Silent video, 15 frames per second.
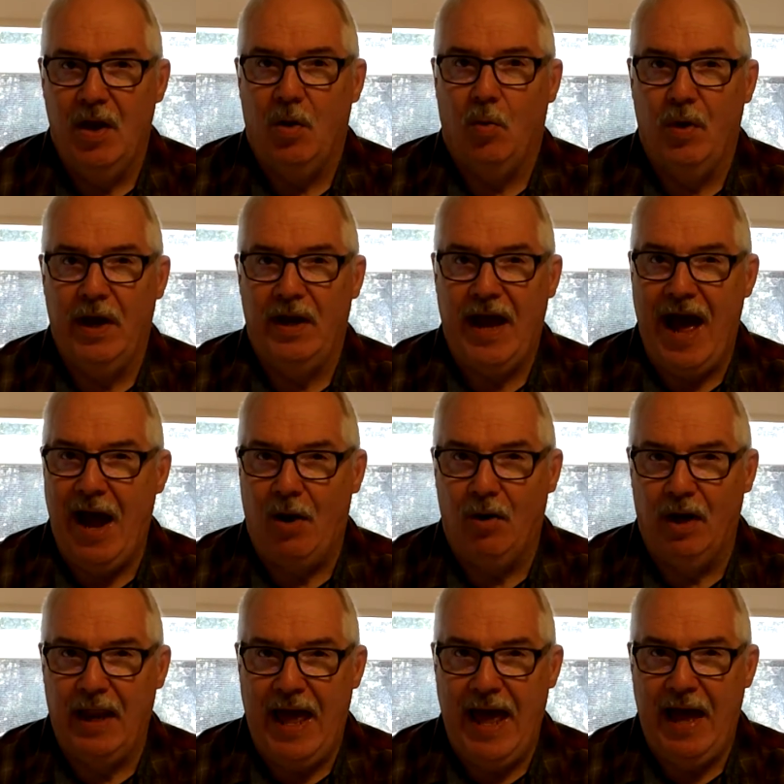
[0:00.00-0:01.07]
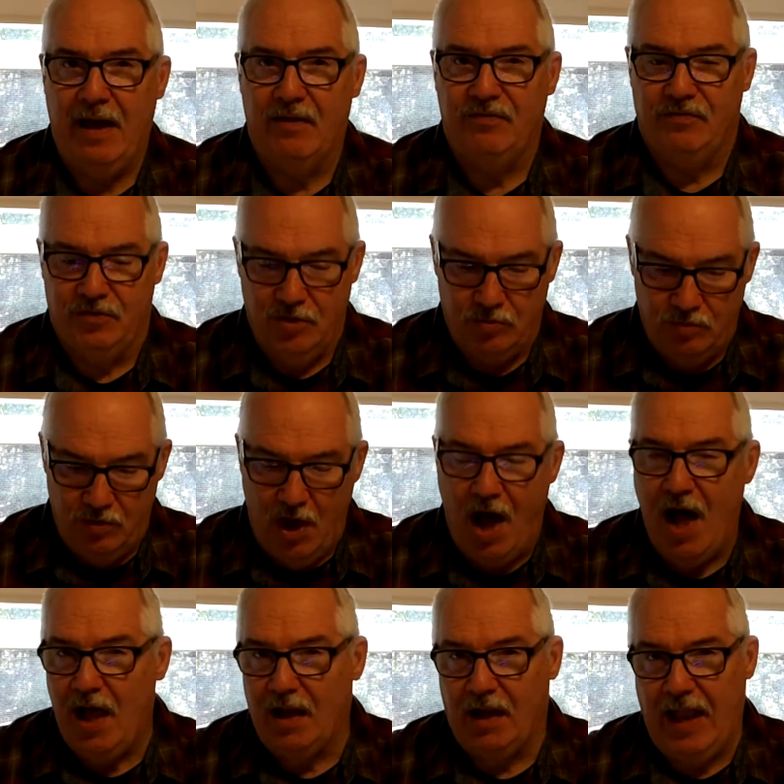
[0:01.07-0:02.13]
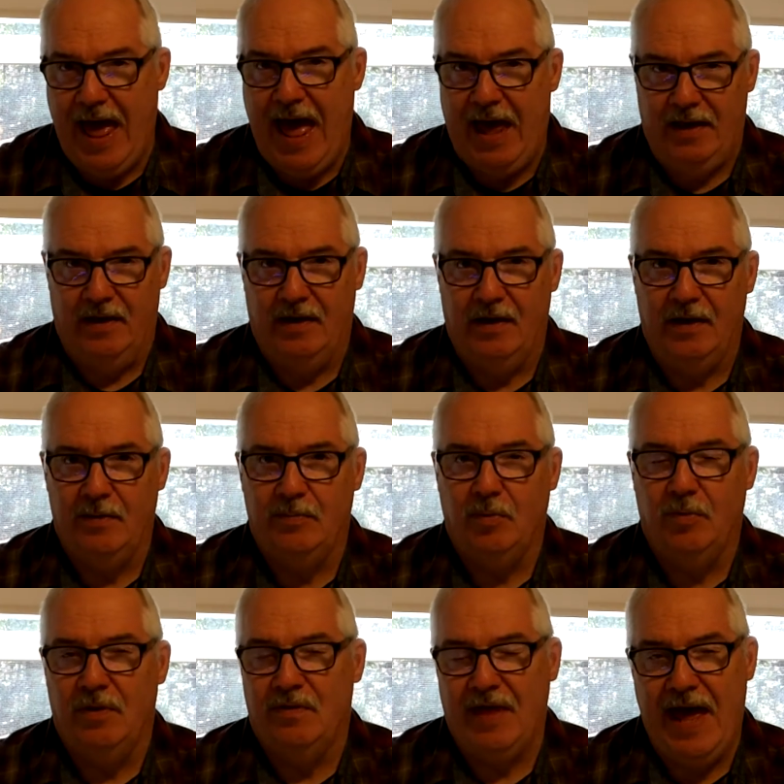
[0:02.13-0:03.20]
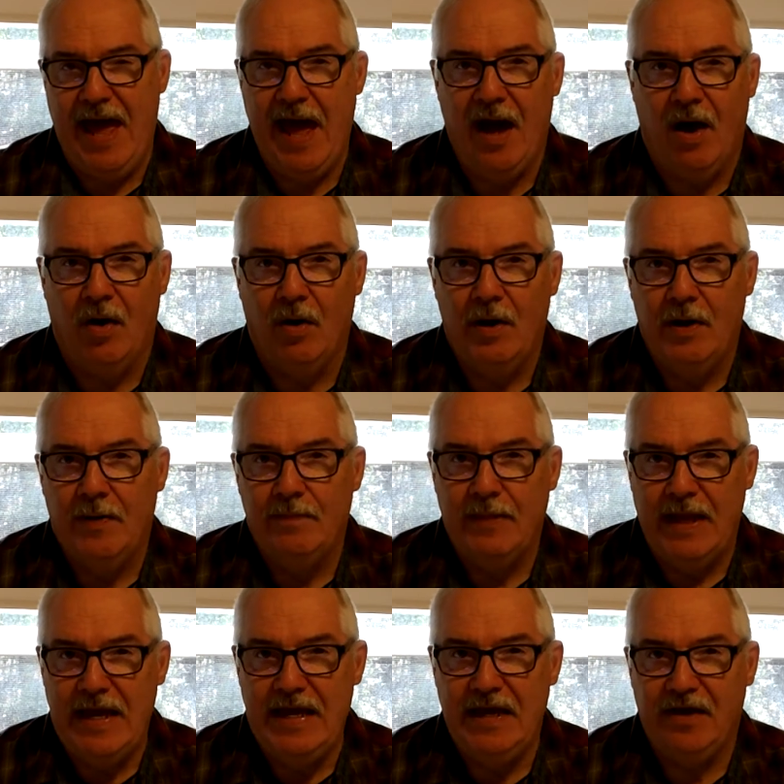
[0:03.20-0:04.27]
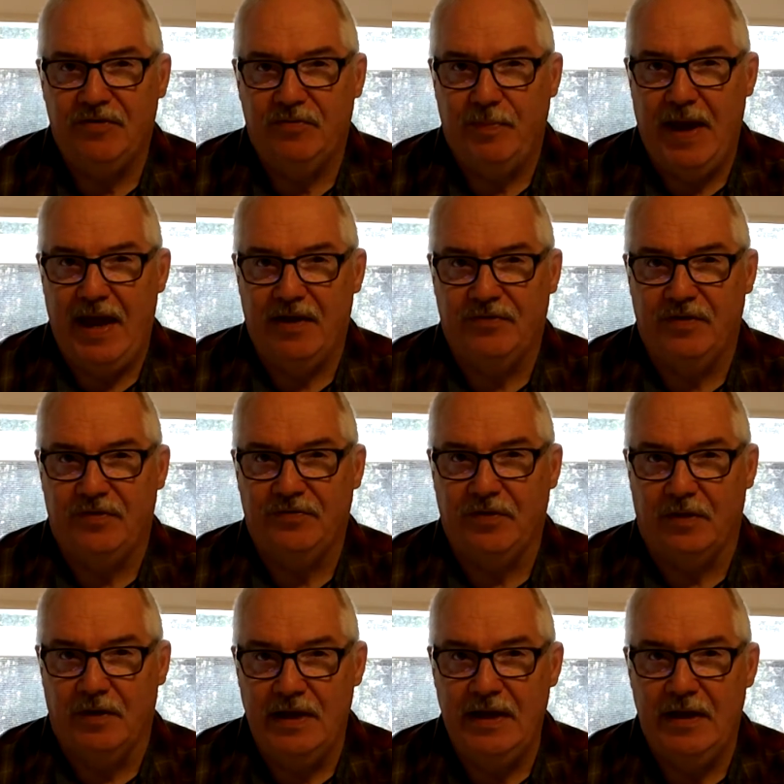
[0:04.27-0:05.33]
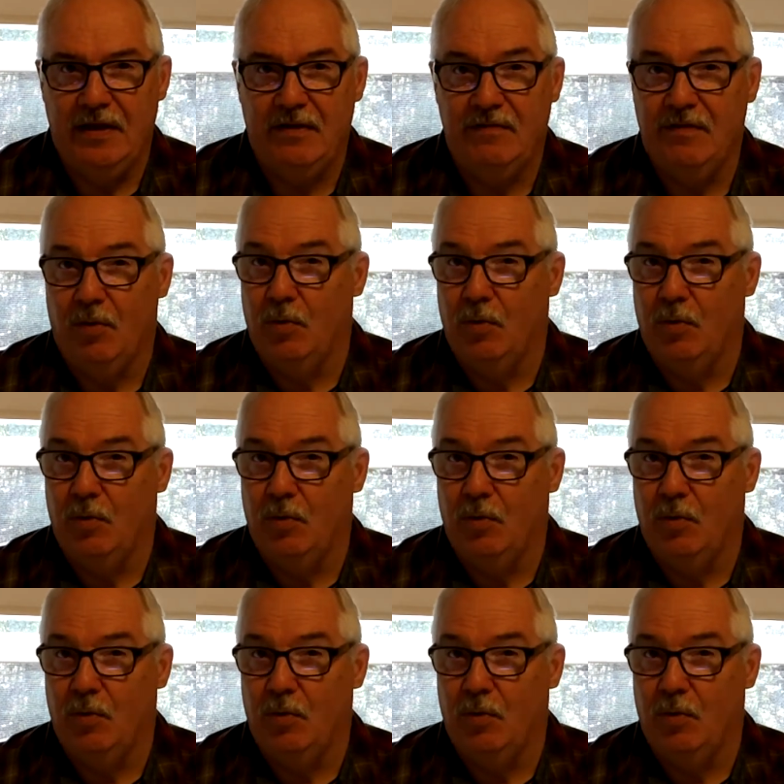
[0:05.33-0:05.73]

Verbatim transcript: when our lives do not line up with how He expects us to live,